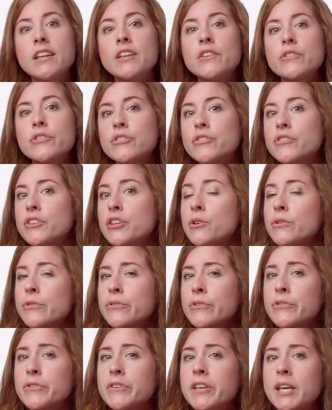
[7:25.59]
Since a
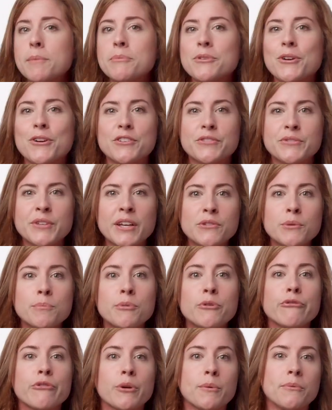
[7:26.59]
user's claims are
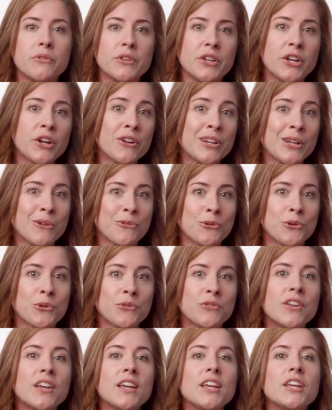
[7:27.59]
accessible from security
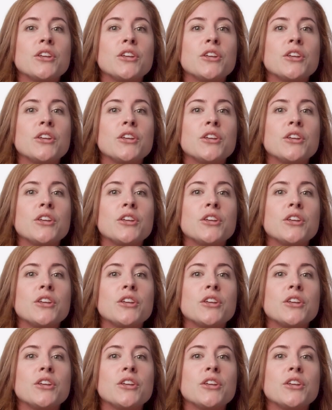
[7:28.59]
rules,